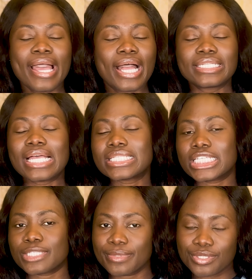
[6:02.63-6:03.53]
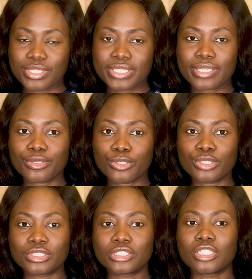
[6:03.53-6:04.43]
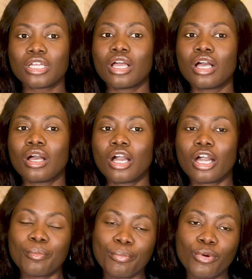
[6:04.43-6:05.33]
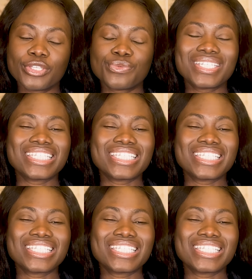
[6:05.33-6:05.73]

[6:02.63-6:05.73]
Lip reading: And that takes me to the second point, which